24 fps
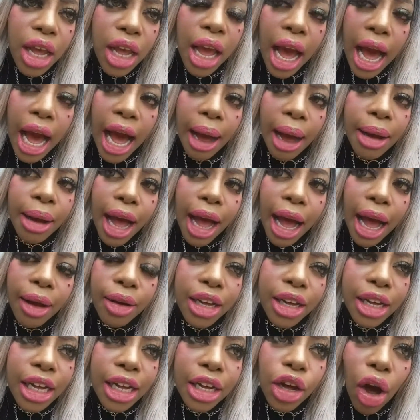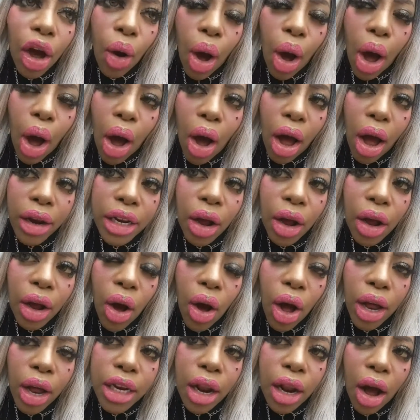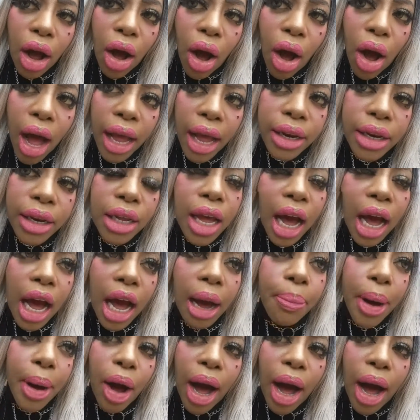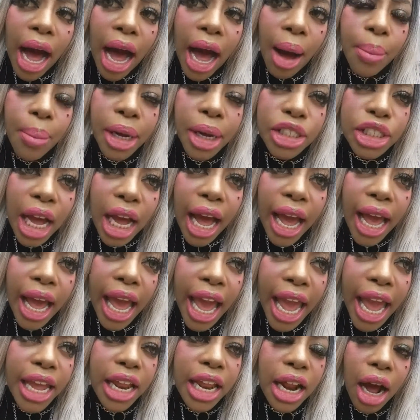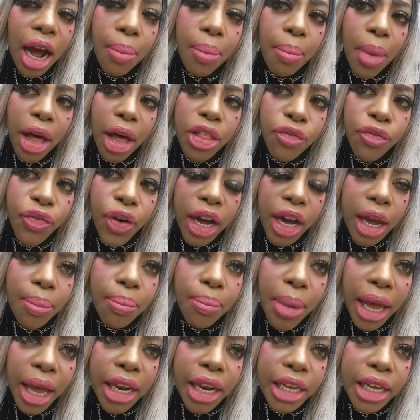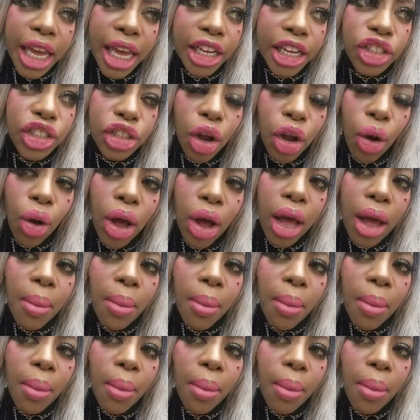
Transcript: I could go on and on and on about how much I hate a motherfucking medicational,